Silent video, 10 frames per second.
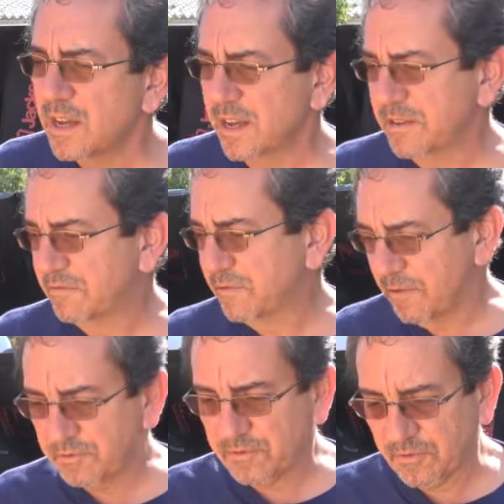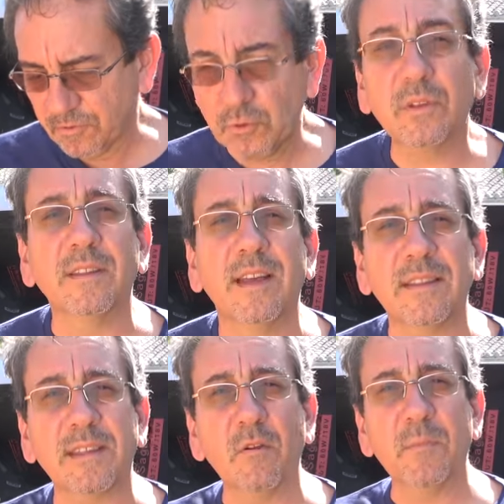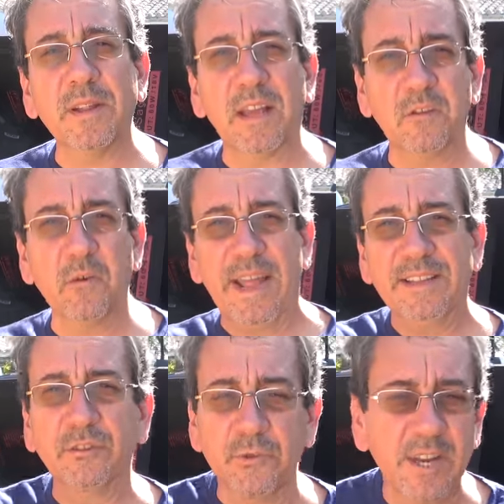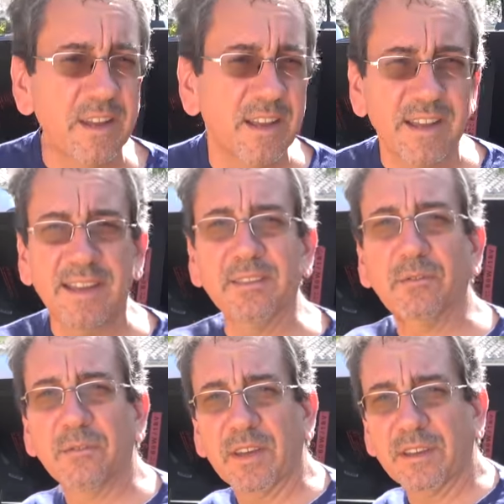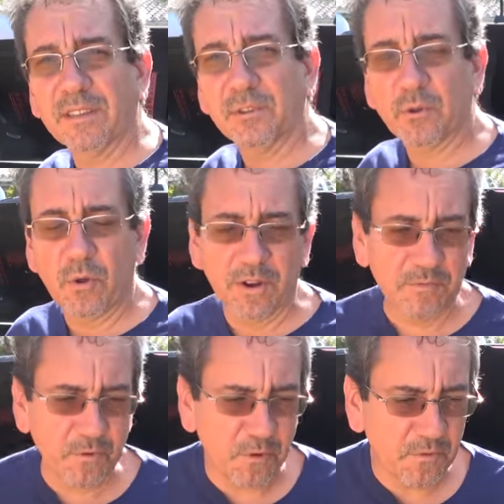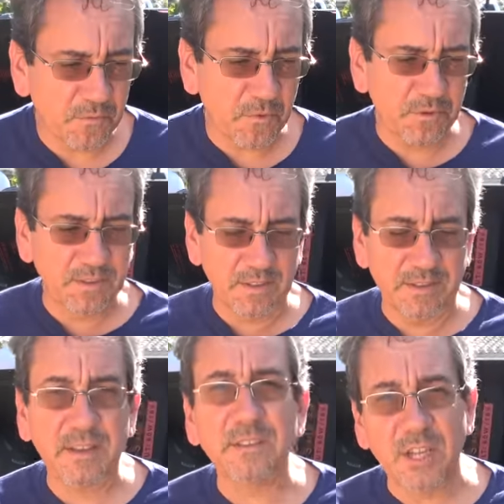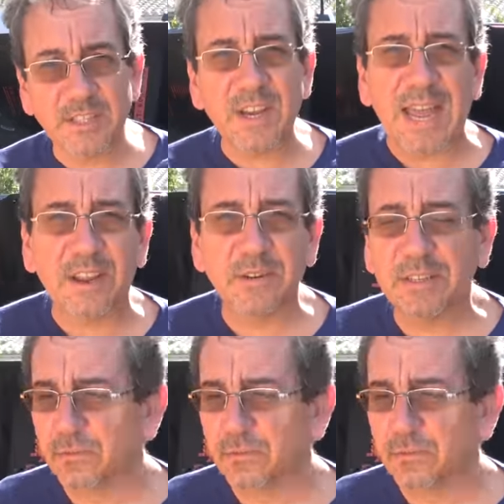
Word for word: Uh, so, so to, uh, that, that will be like your entry into the, the drawing for, for the, the, the Jackery